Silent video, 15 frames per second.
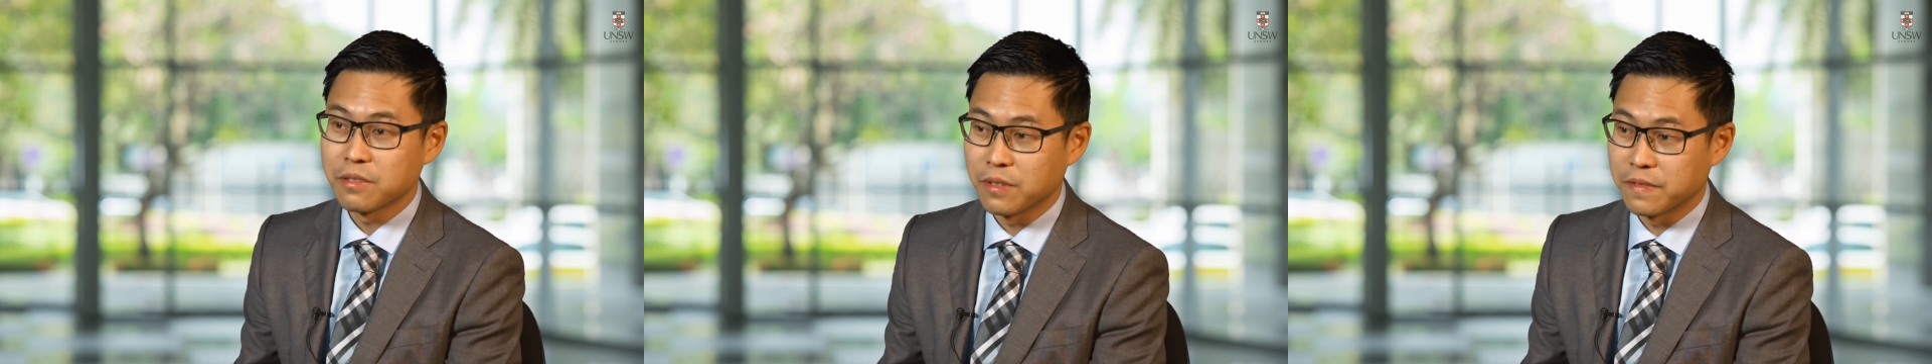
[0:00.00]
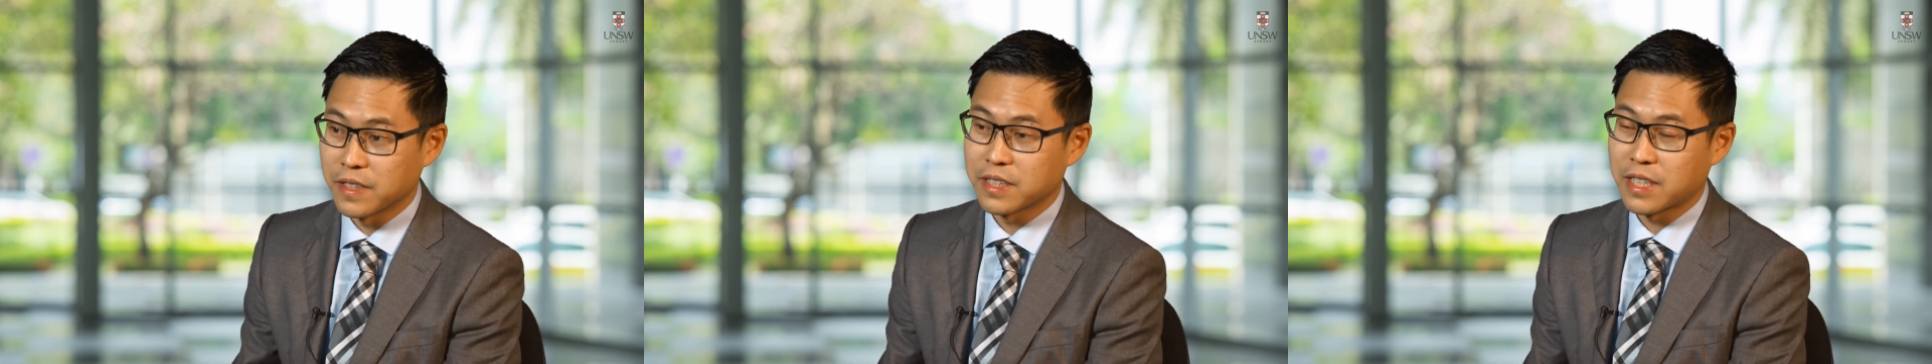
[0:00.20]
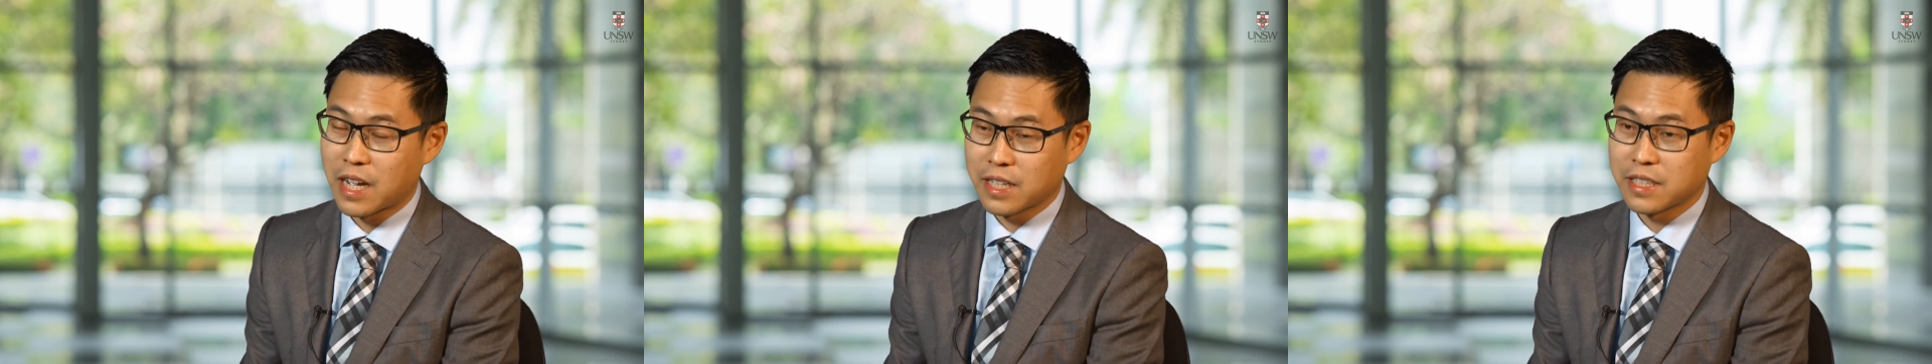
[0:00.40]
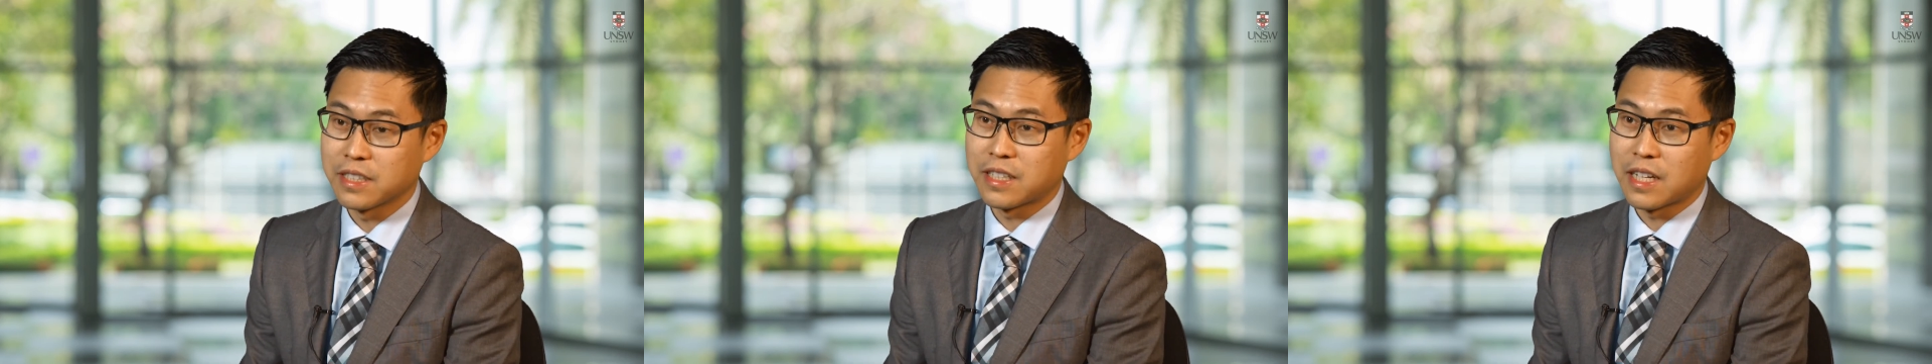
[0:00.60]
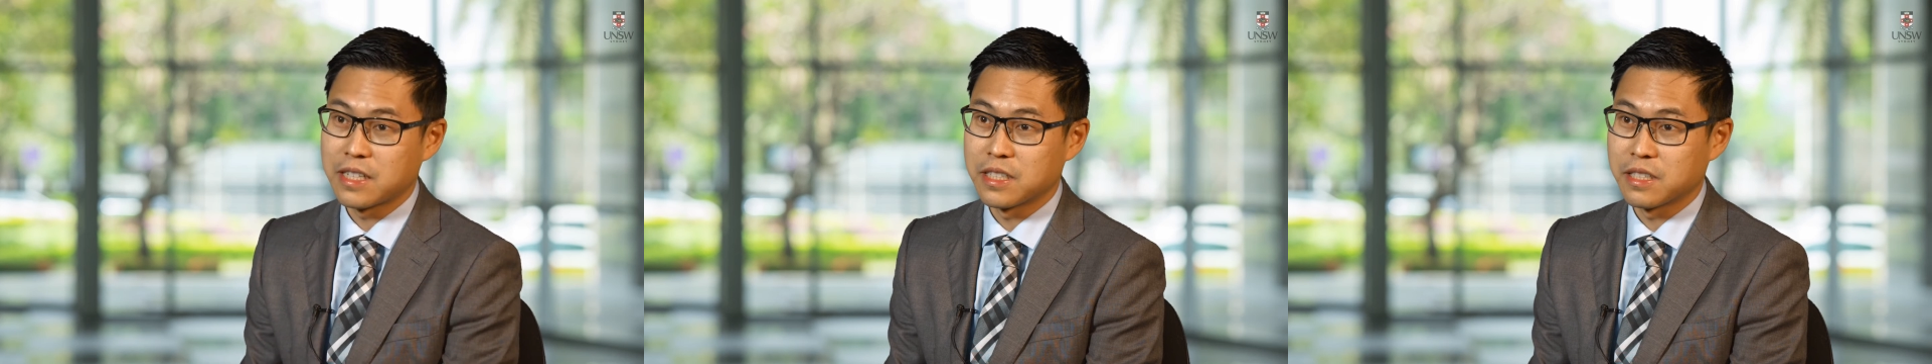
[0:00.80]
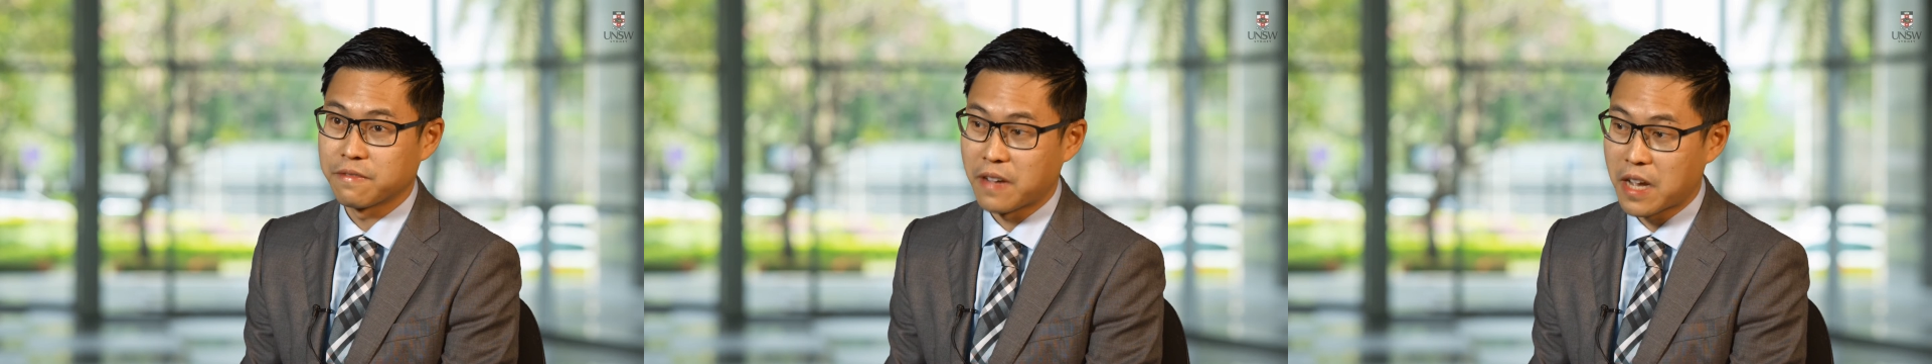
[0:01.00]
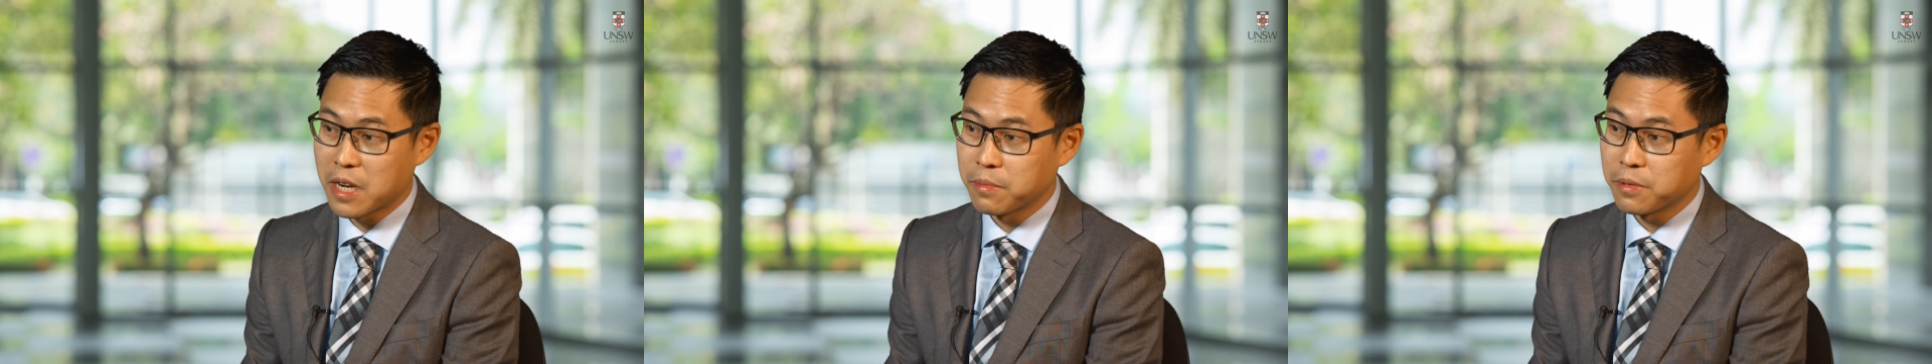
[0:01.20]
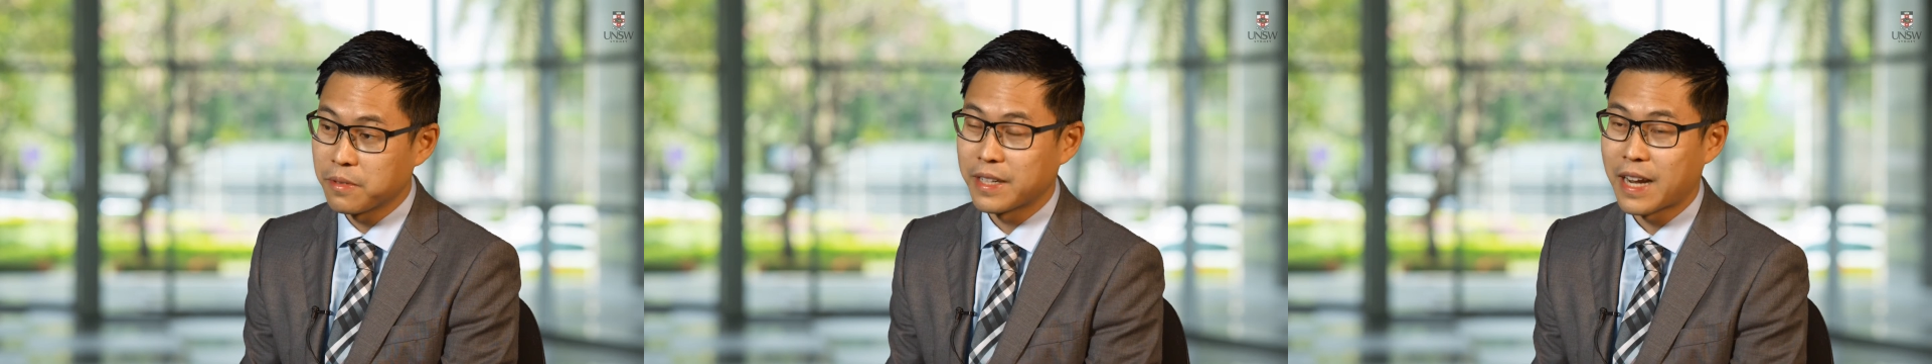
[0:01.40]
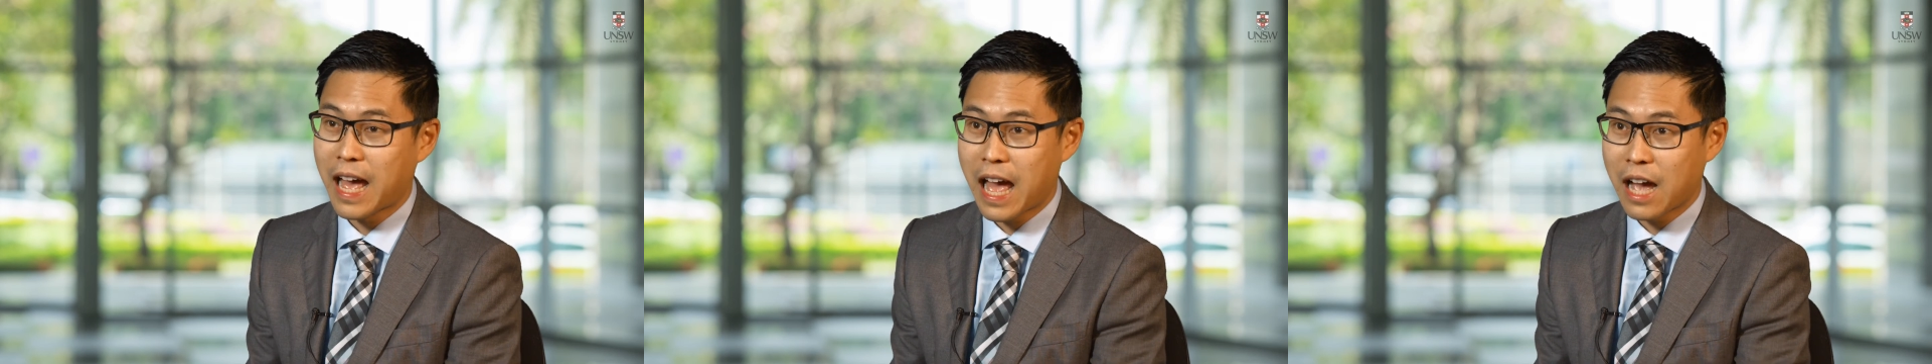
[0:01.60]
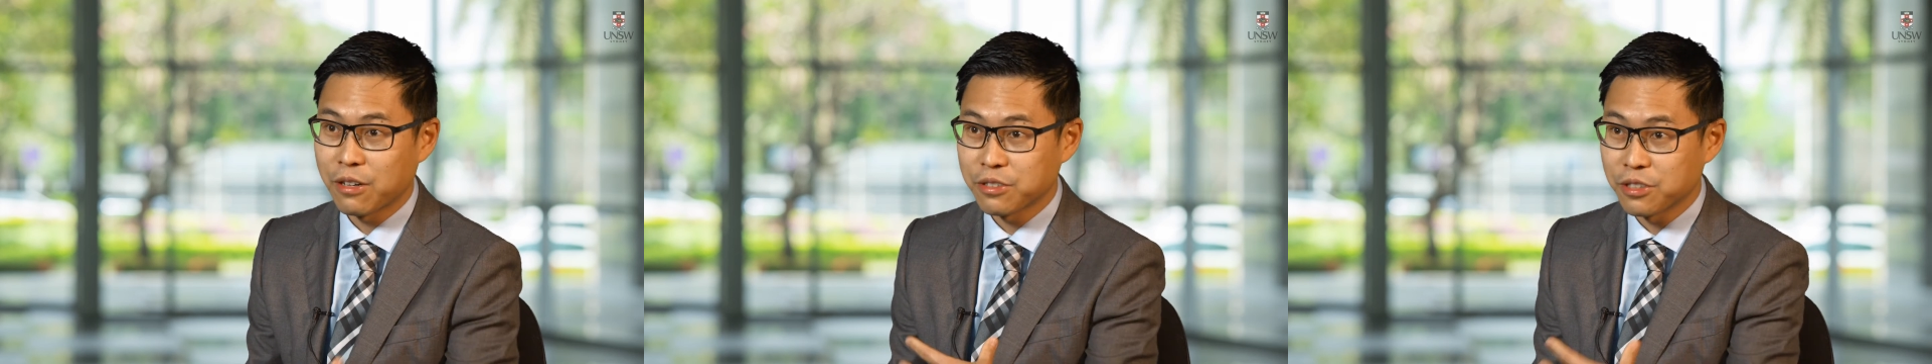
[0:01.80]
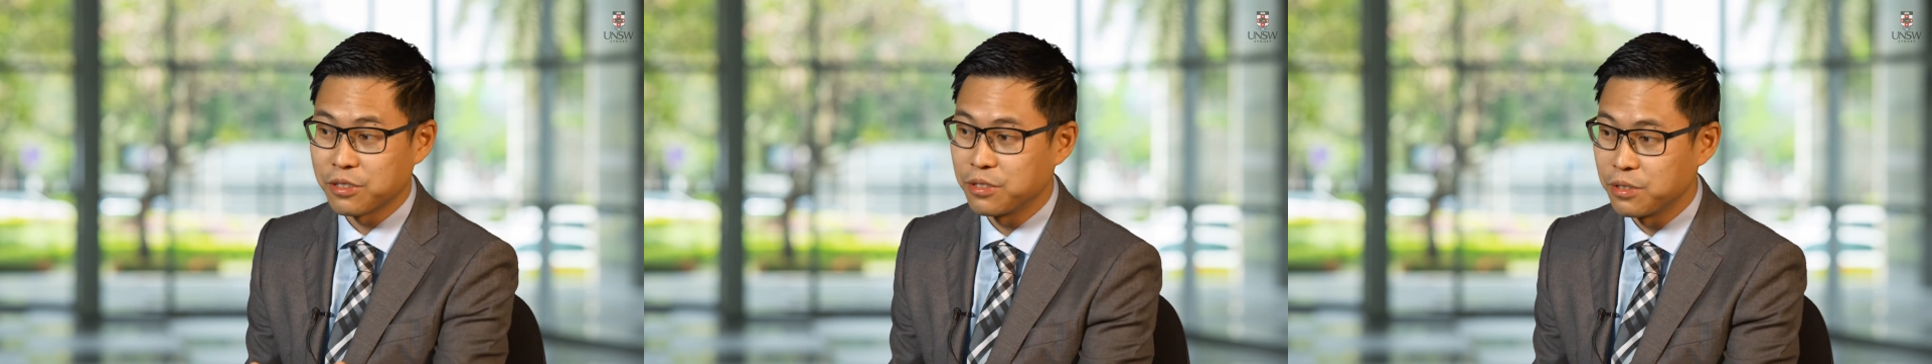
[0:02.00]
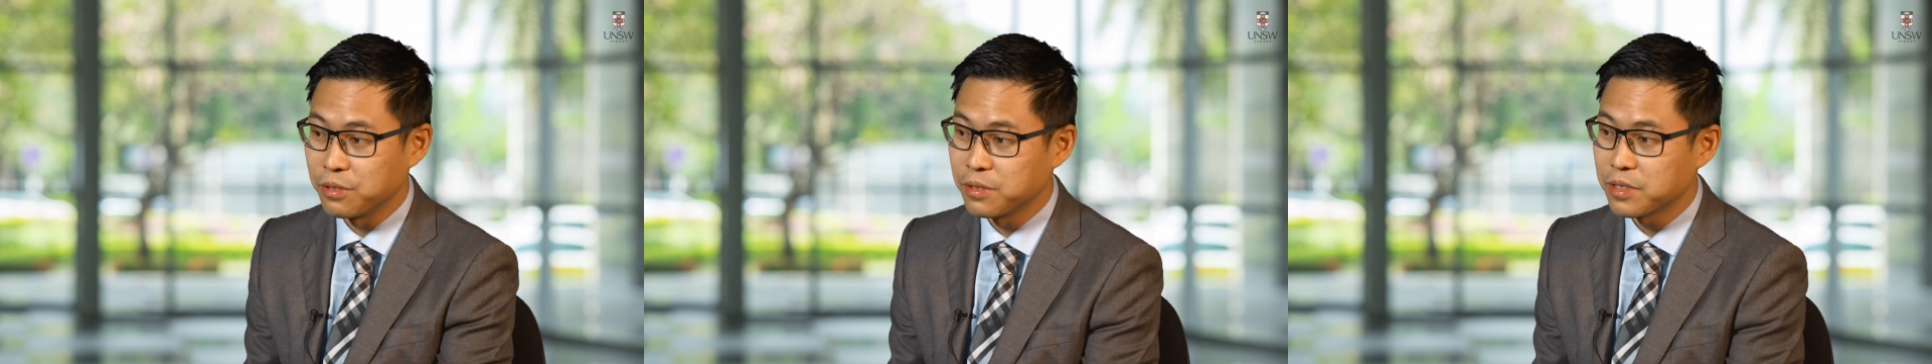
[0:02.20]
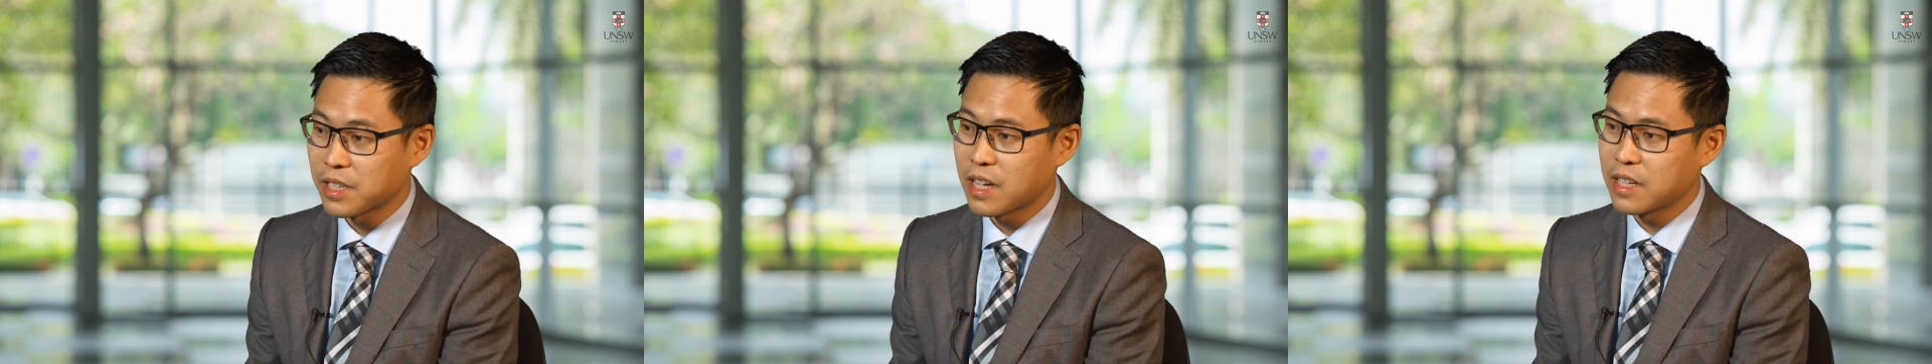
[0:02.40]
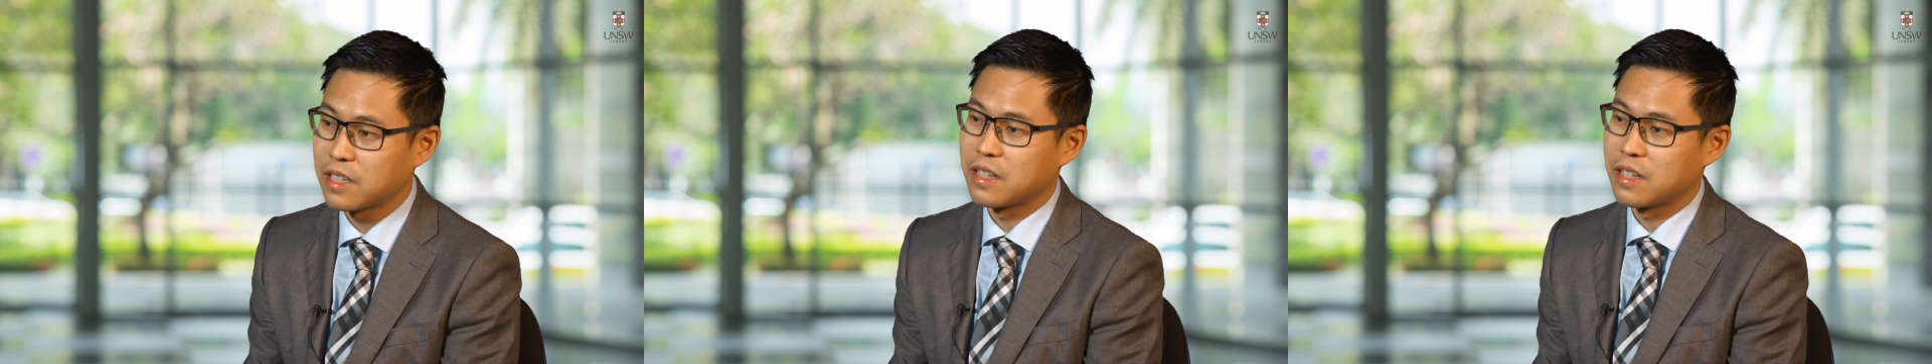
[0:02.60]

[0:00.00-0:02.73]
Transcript: with the data that is available and how to use that,